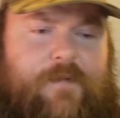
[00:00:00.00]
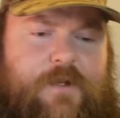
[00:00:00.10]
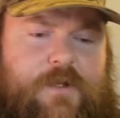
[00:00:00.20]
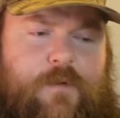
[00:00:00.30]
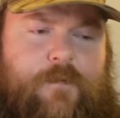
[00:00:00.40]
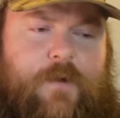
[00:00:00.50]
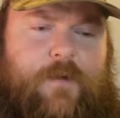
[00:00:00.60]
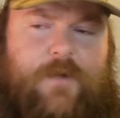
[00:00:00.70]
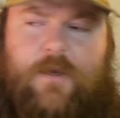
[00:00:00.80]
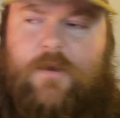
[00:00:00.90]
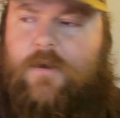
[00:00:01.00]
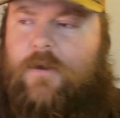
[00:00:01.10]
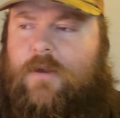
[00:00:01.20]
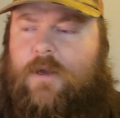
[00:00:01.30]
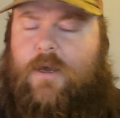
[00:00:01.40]
to 250,
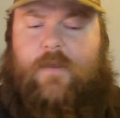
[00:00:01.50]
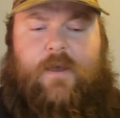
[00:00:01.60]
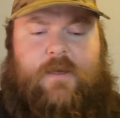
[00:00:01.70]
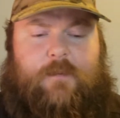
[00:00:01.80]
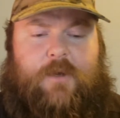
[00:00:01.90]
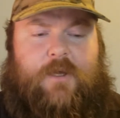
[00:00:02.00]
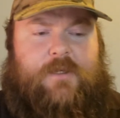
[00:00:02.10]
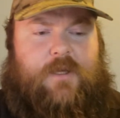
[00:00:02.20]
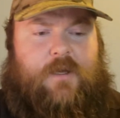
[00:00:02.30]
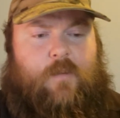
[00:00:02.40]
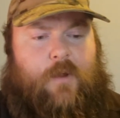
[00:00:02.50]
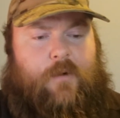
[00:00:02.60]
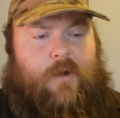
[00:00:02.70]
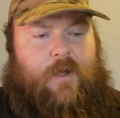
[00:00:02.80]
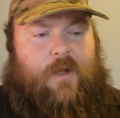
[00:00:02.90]
and that depends on
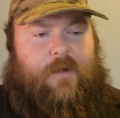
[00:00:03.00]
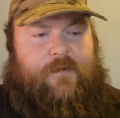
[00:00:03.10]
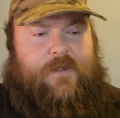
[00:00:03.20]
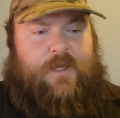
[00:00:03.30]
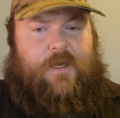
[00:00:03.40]
whether or not it's